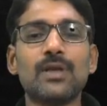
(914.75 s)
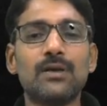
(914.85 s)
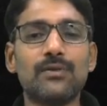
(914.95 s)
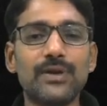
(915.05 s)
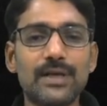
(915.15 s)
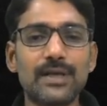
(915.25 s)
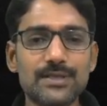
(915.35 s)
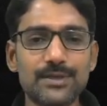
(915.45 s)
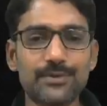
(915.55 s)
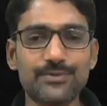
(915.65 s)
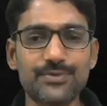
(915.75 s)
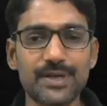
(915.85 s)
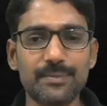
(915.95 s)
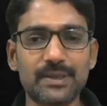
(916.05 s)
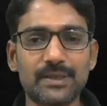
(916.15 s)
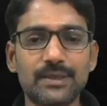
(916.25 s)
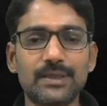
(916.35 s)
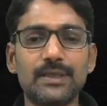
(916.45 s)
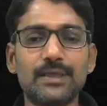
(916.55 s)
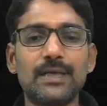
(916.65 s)
Recursive tree
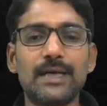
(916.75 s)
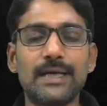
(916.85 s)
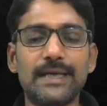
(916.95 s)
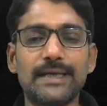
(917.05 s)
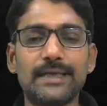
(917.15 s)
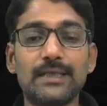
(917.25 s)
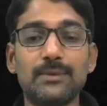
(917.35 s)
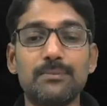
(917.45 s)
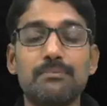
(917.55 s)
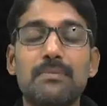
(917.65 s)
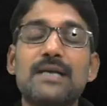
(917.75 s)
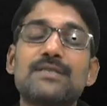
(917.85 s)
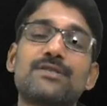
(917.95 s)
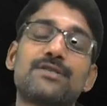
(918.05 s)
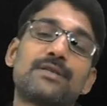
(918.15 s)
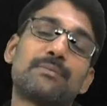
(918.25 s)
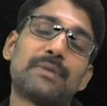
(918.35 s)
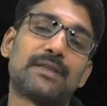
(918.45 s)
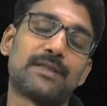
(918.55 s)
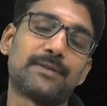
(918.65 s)
method and master
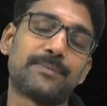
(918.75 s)
method.